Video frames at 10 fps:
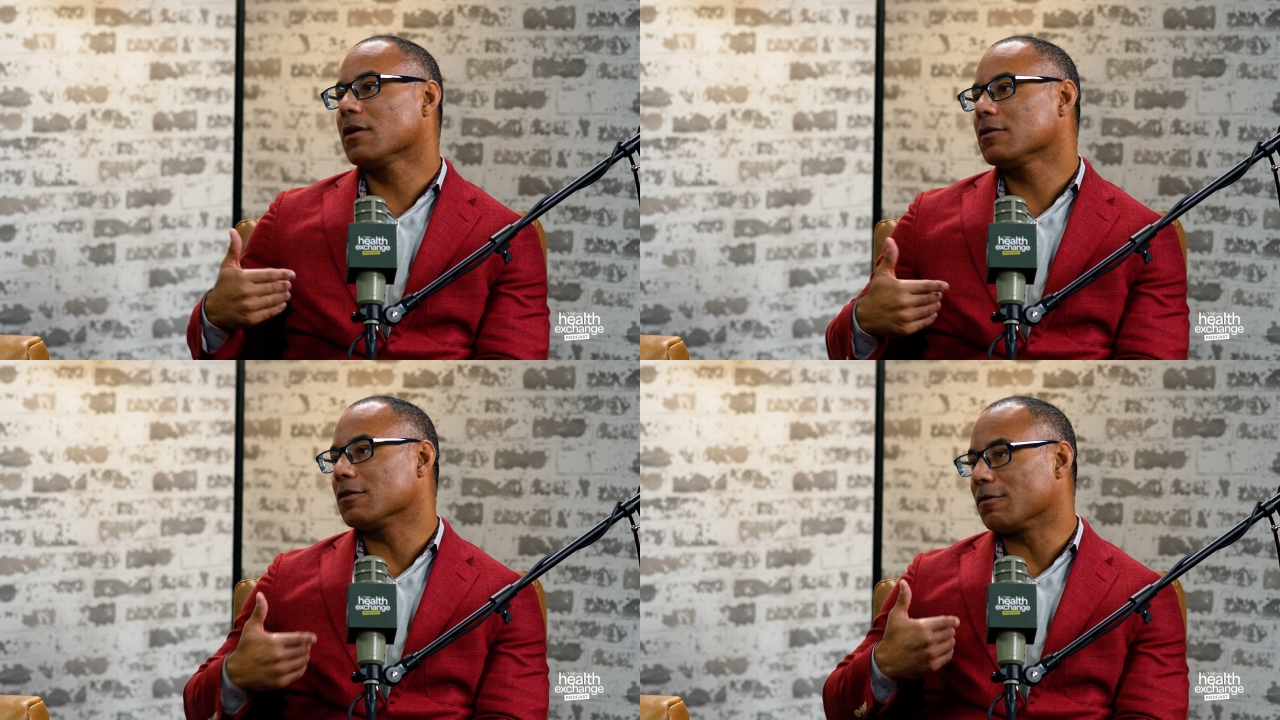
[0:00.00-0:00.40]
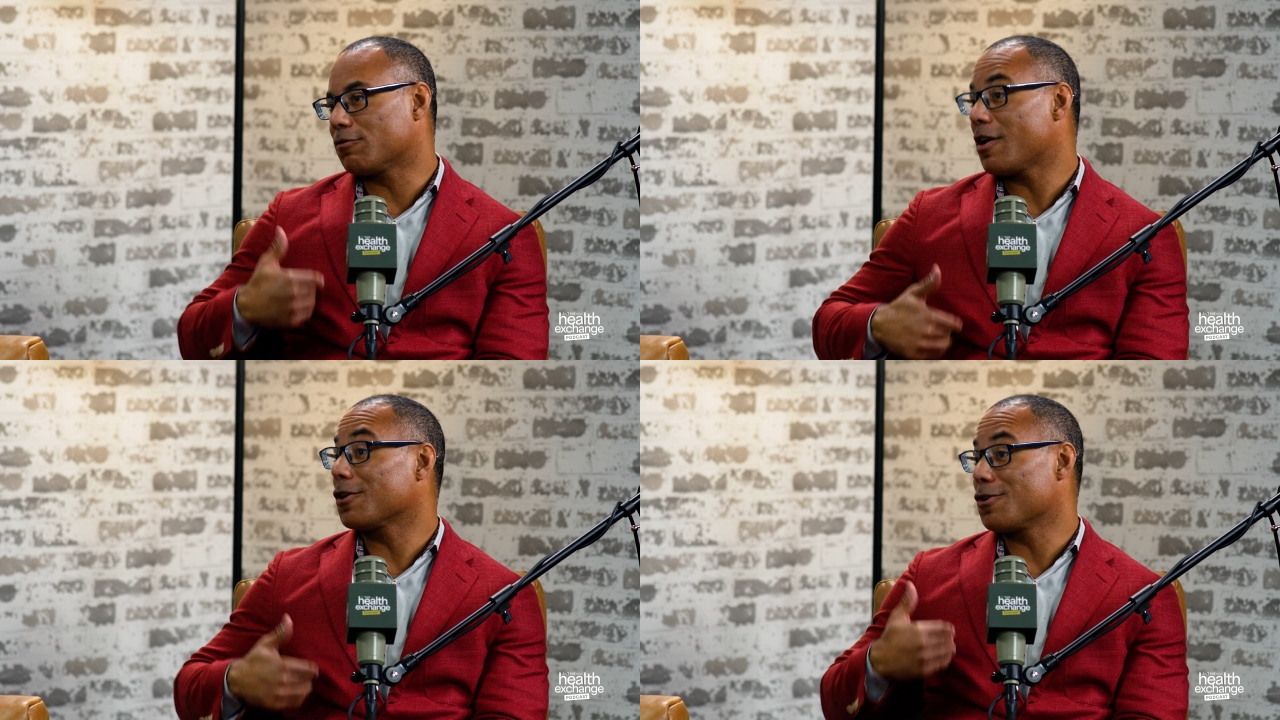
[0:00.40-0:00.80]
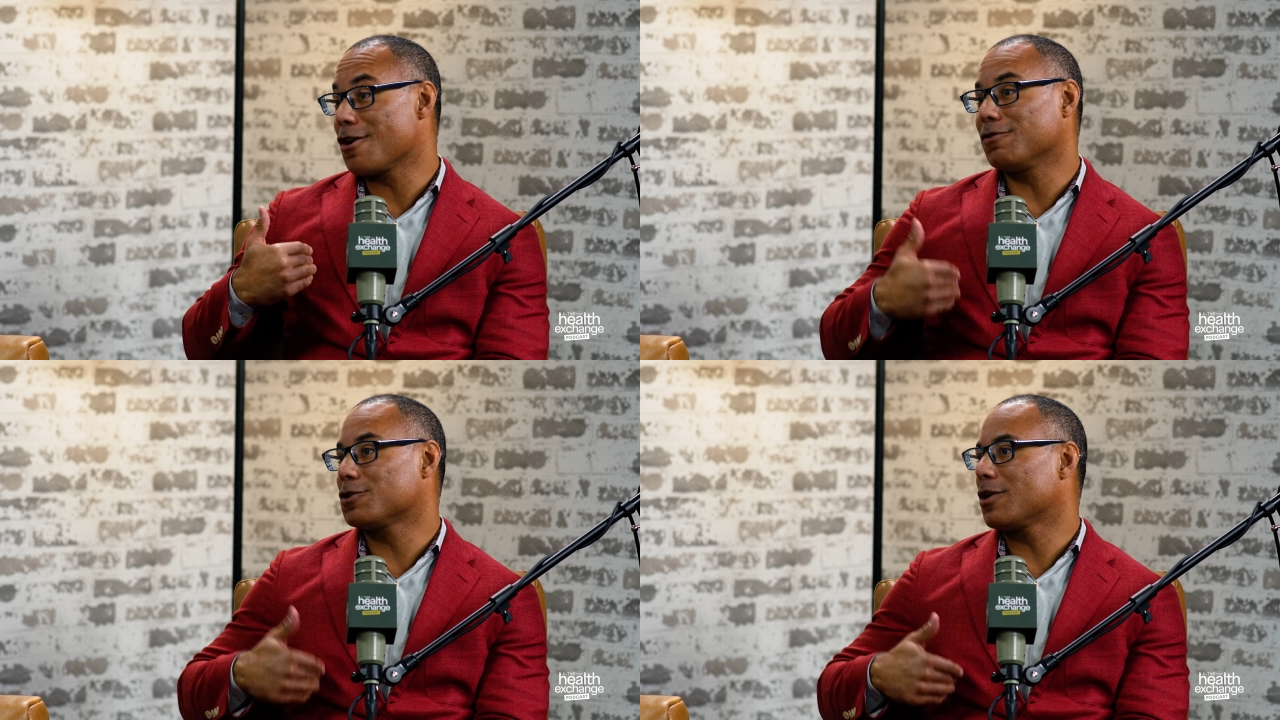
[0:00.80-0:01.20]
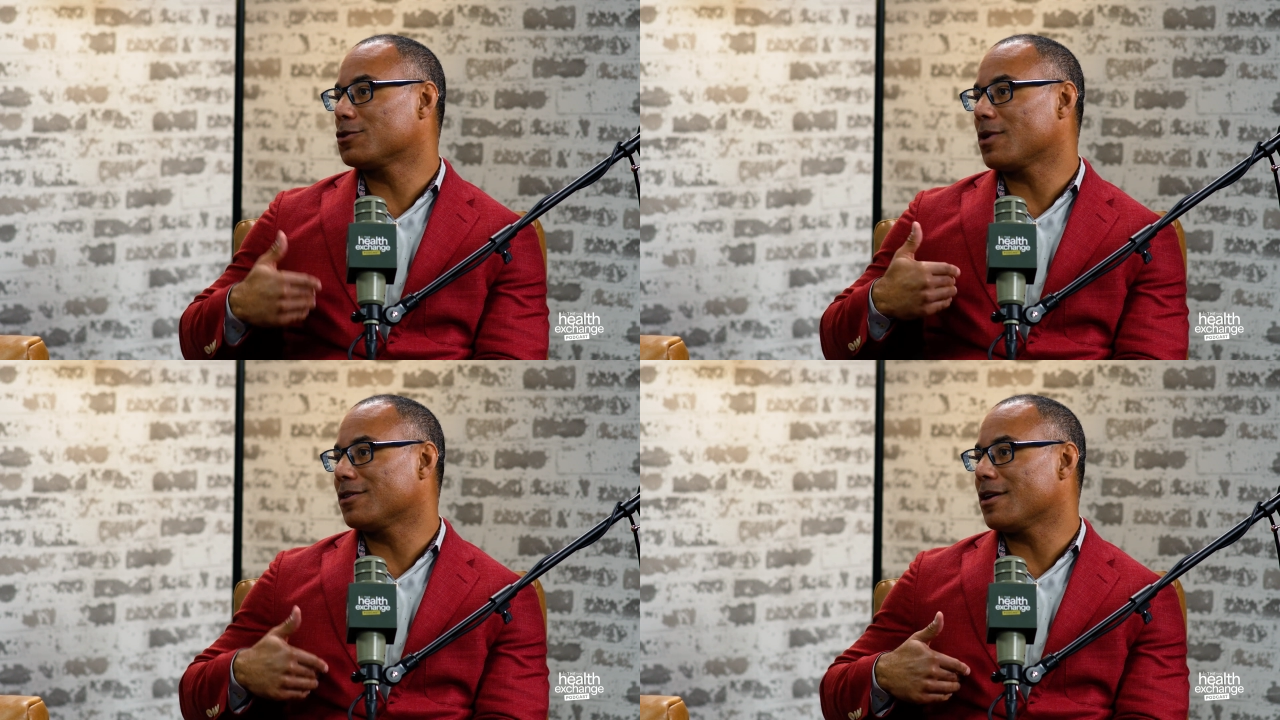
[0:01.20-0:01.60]
to the phrenic nerve, which runs
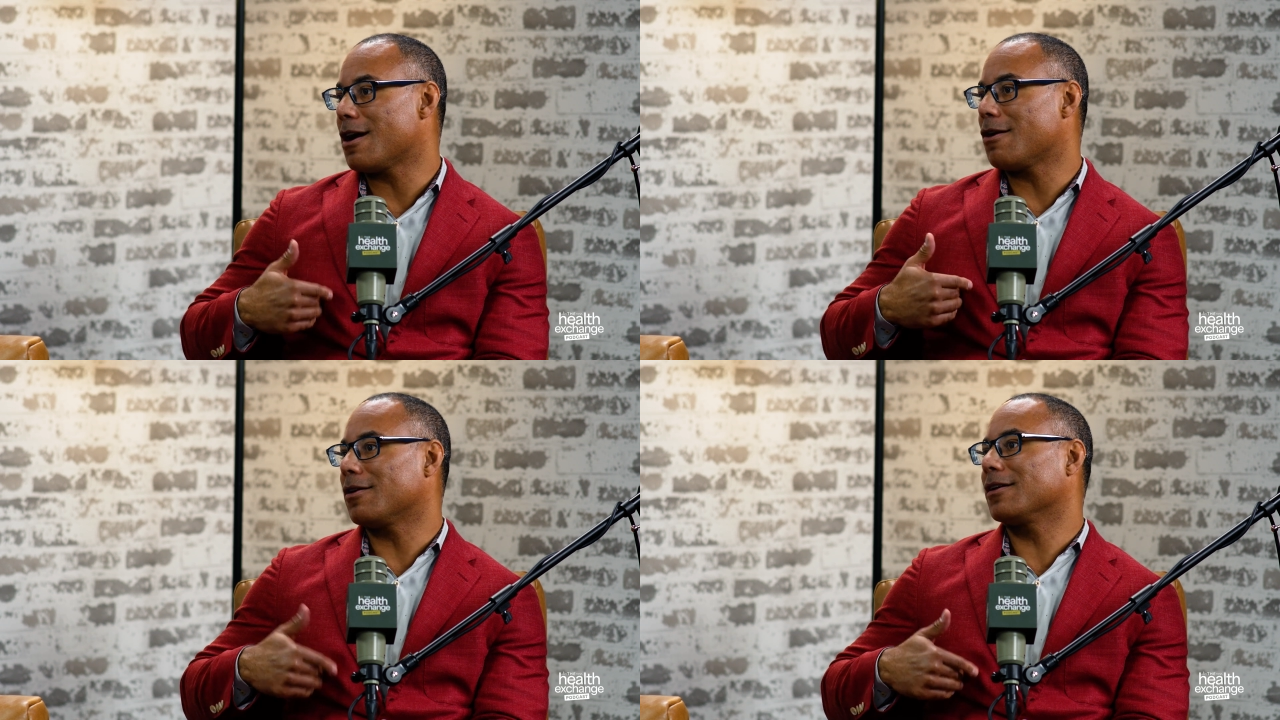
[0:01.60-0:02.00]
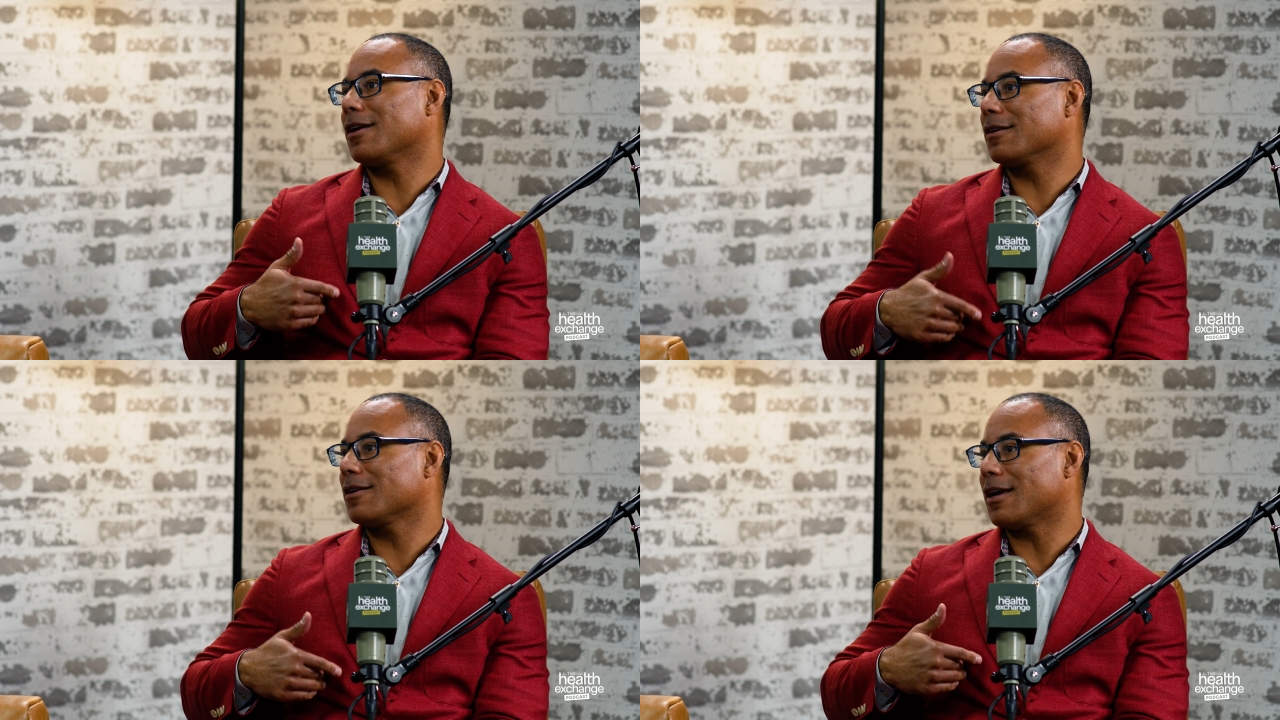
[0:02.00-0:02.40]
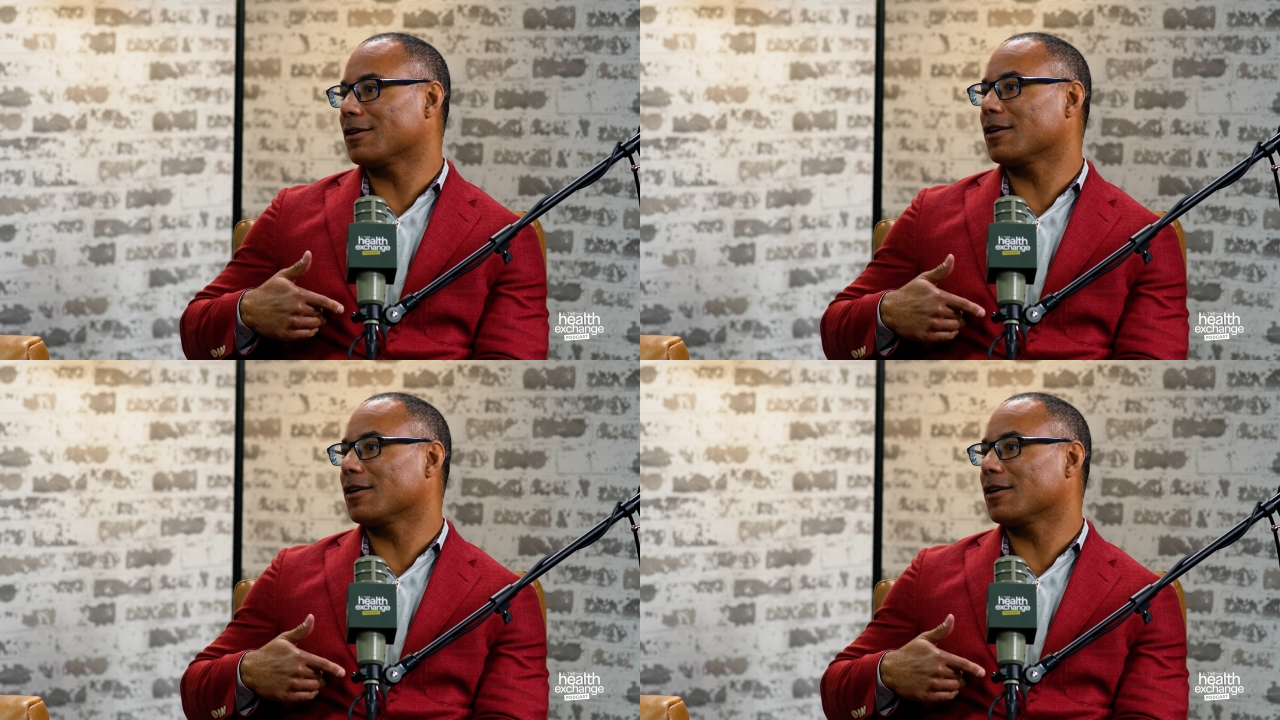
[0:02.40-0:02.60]
right there and